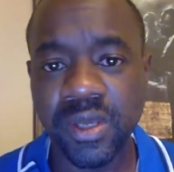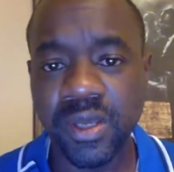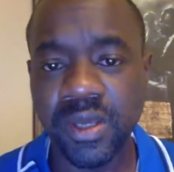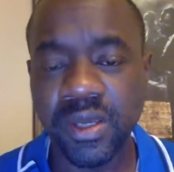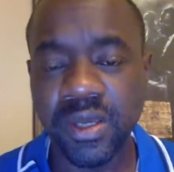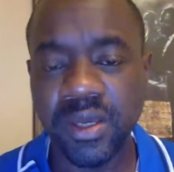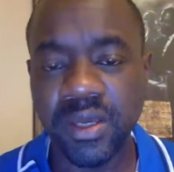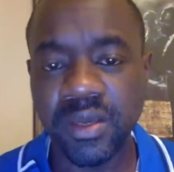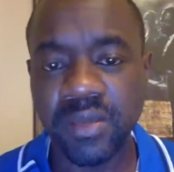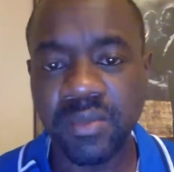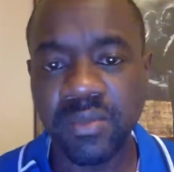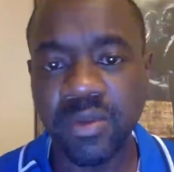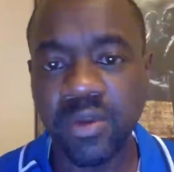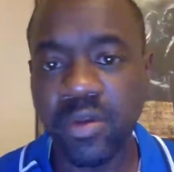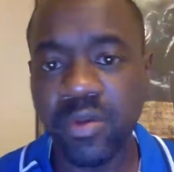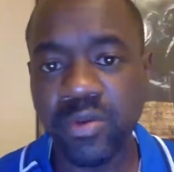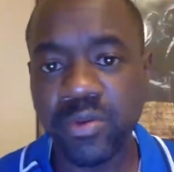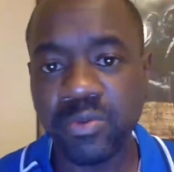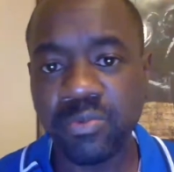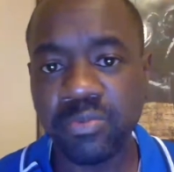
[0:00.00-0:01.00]

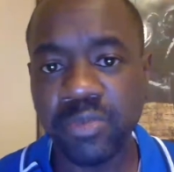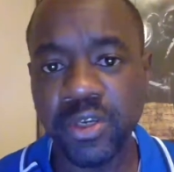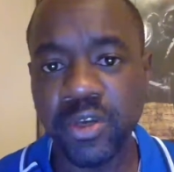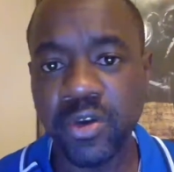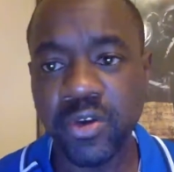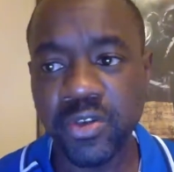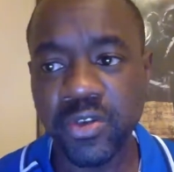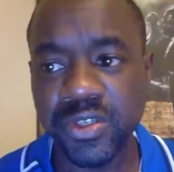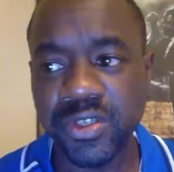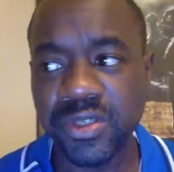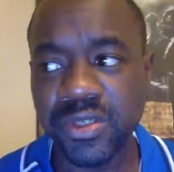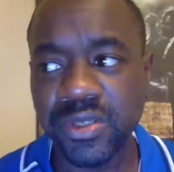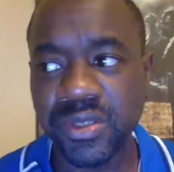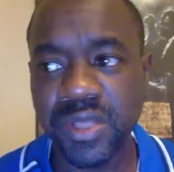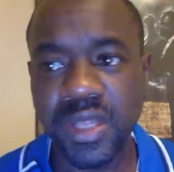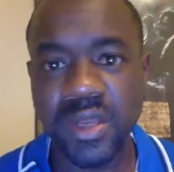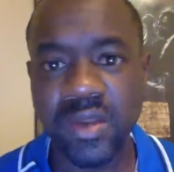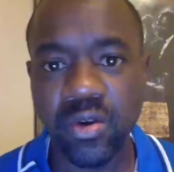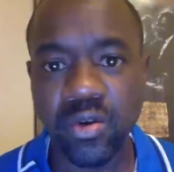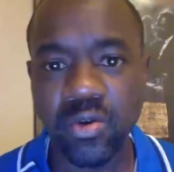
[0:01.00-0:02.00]
Not because
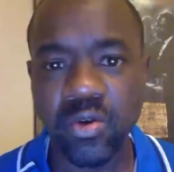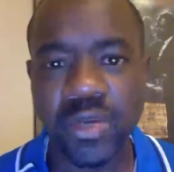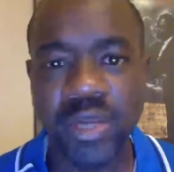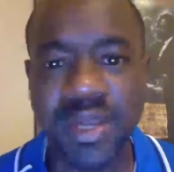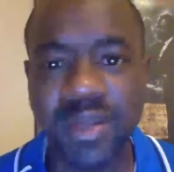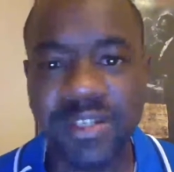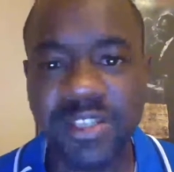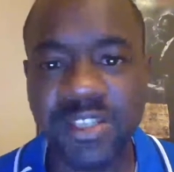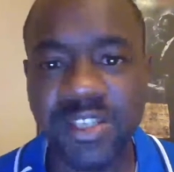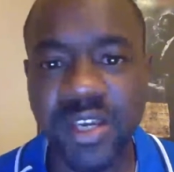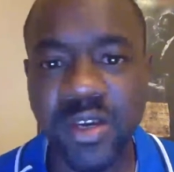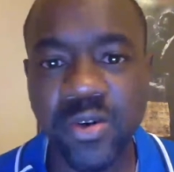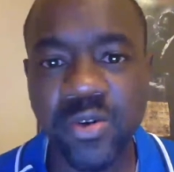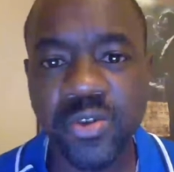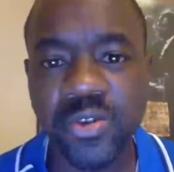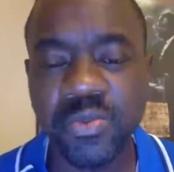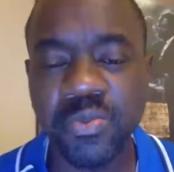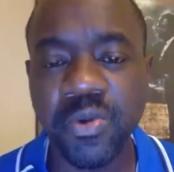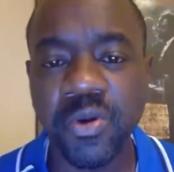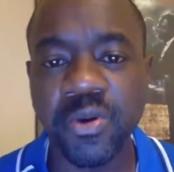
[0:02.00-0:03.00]
they're not good at
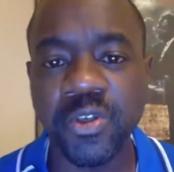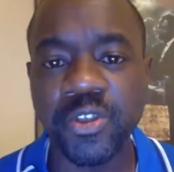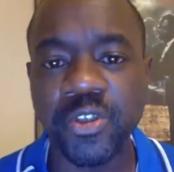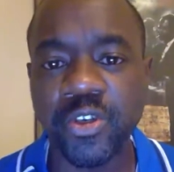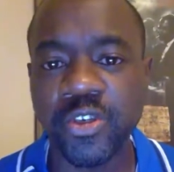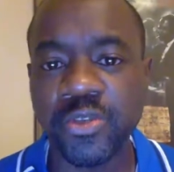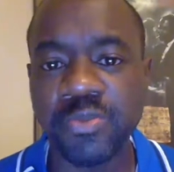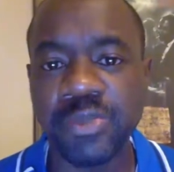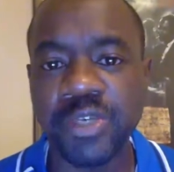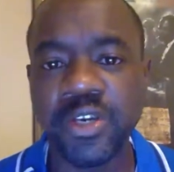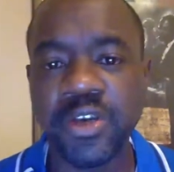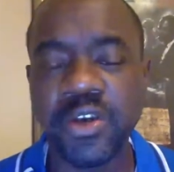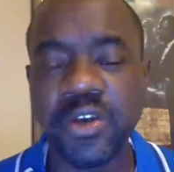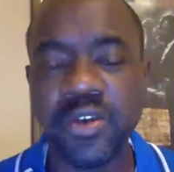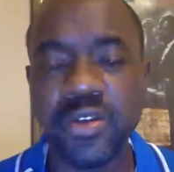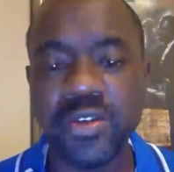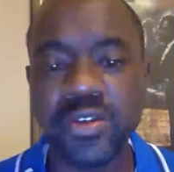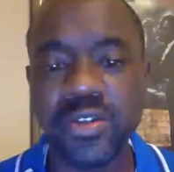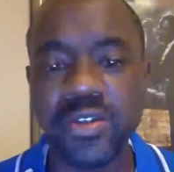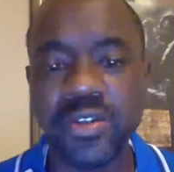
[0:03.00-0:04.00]
sales, but just
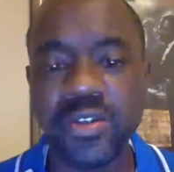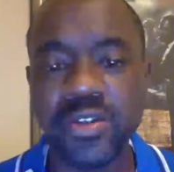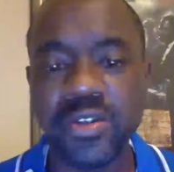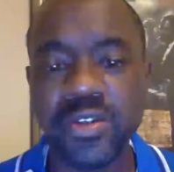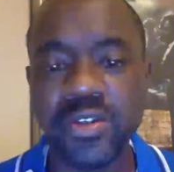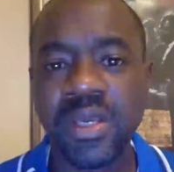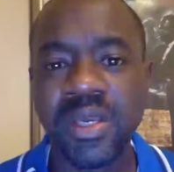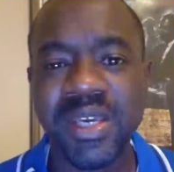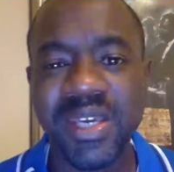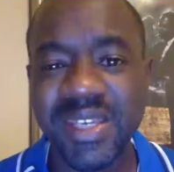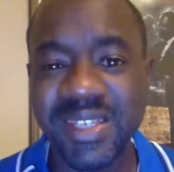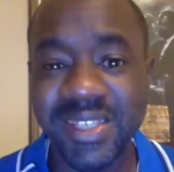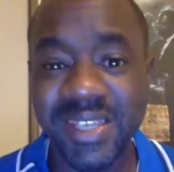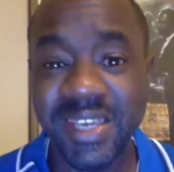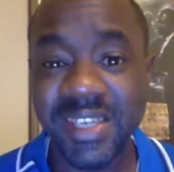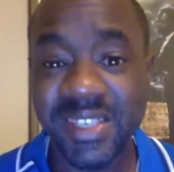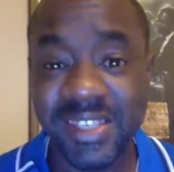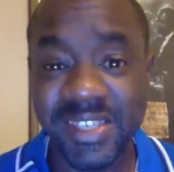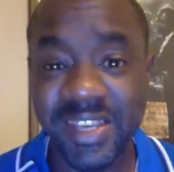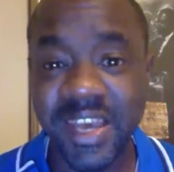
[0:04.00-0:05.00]
because it
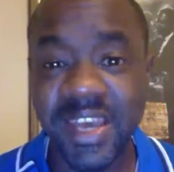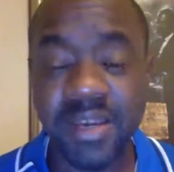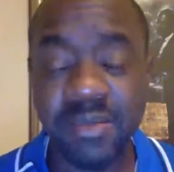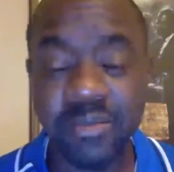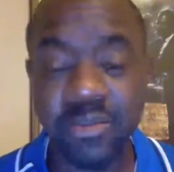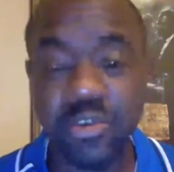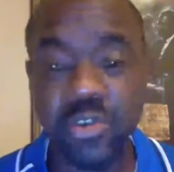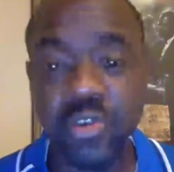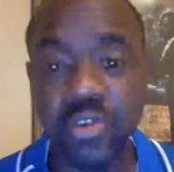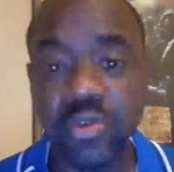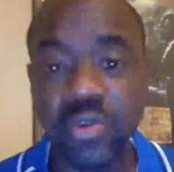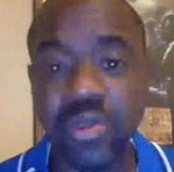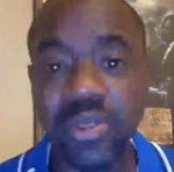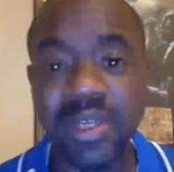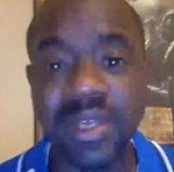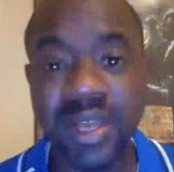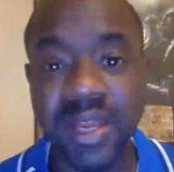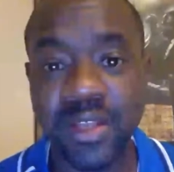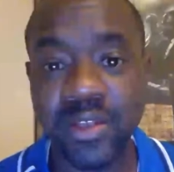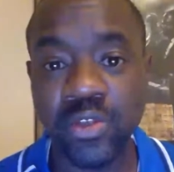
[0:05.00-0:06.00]
takes time
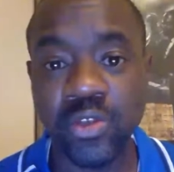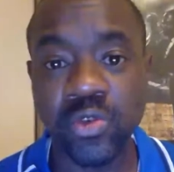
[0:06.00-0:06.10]
to